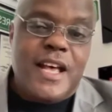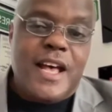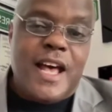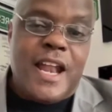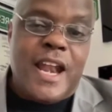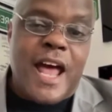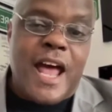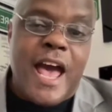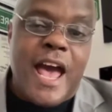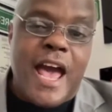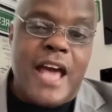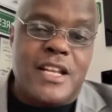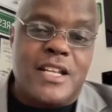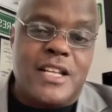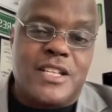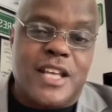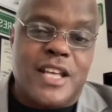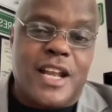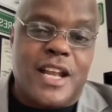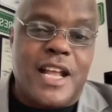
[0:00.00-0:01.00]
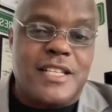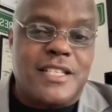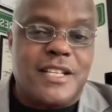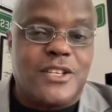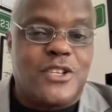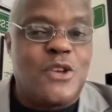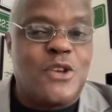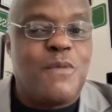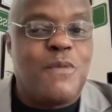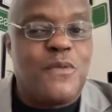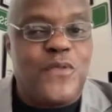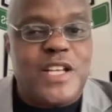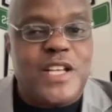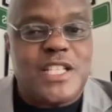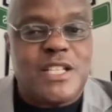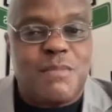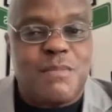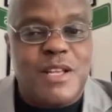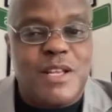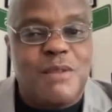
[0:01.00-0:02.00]
And I had to tell her, I said, look, you
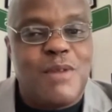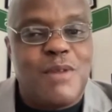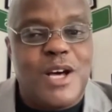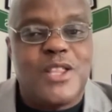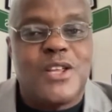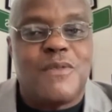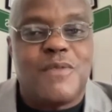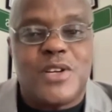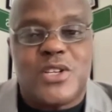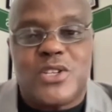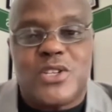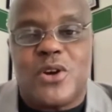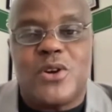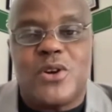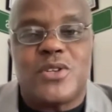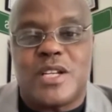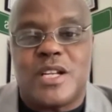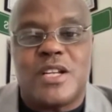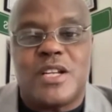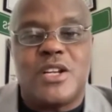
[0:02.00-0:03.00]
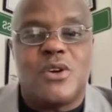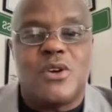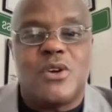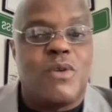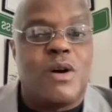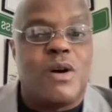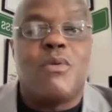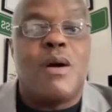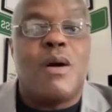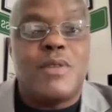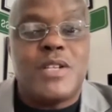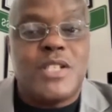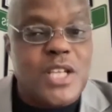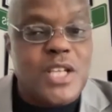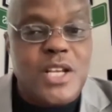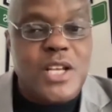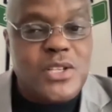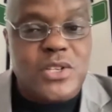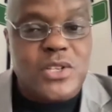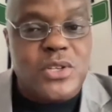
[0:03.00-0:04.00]
profess to be the mother of a church, and well, what would
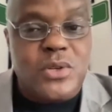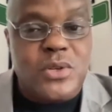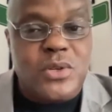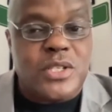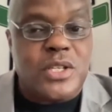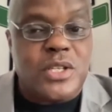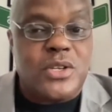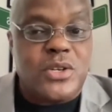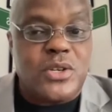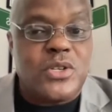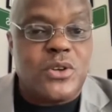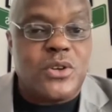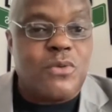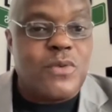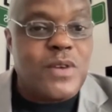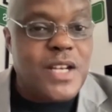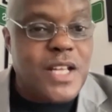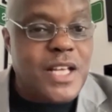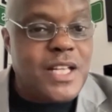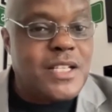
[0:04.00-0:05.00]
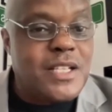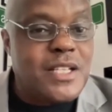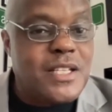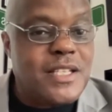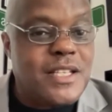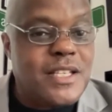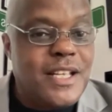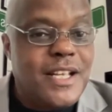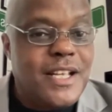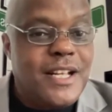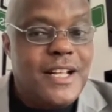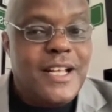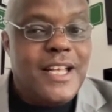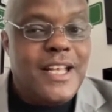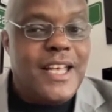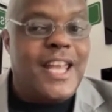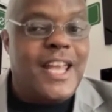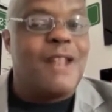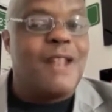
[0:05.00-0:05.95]
Jesus do, since you're so religious? Mm-hmm.